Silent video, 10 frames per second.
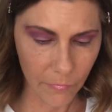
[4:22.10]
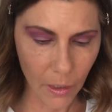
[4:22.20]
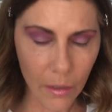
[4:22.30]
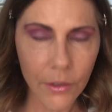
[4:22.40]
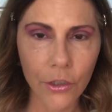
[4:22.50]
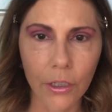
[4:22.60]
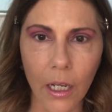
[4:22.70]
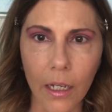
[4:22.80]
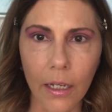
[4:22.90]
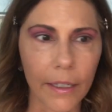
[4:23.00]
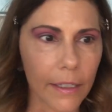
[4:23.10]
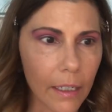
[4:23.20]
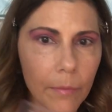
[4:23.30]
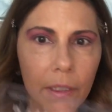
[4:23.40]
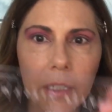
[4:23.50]
Under eye,
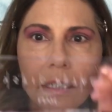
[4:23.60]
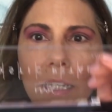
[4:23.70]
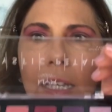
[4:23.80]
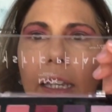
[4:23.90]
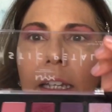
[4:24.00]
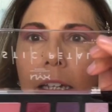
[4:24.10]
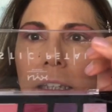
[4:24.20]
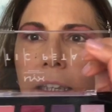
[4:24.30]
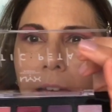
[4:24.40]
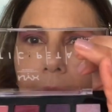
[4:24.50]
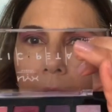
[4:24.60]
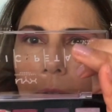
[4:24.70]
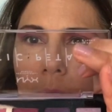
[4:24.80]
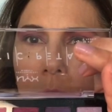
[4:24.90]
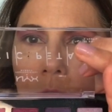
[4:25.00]
I'm going to take, again,
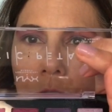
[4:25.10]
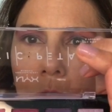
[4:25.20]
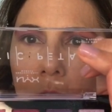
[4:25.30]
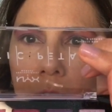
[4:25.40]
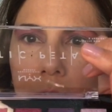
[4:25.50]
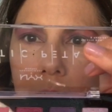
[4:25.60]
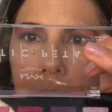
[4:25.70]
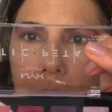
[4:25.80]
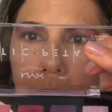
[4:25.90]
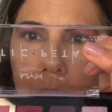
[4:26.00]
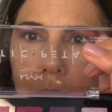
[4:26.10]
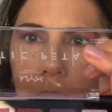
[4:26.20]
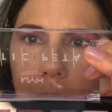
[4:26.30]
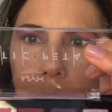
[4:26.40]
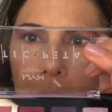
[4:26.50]
this dark
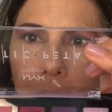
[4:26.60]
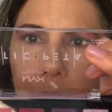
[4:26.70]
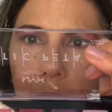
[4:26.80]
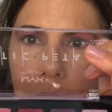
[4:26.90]
and the